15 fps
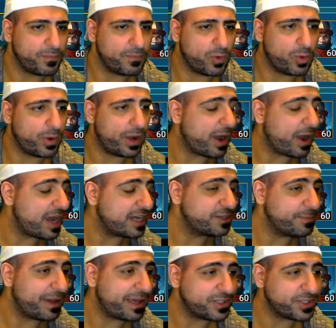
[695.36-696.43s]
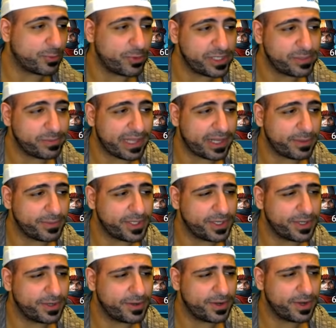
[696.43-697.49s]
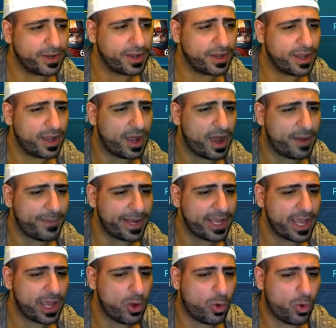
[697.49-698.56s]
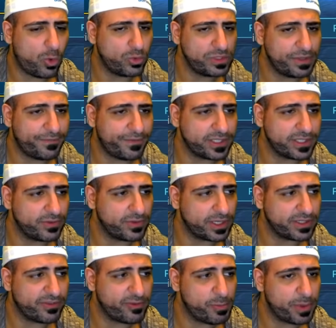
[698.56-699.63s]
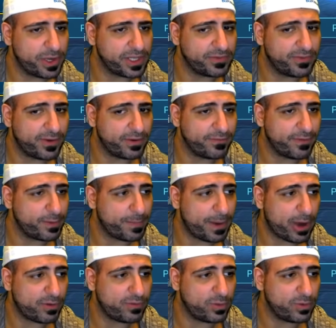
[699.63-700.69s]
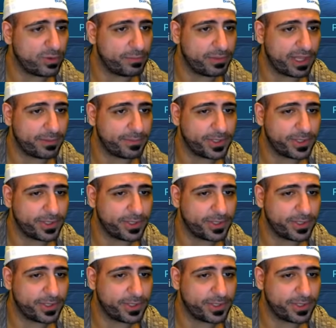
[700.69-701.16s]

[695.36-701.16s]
Oh, I actually managed to reach Platinum tier. I can't hold defensively because everybody is very, very powerful in Platinum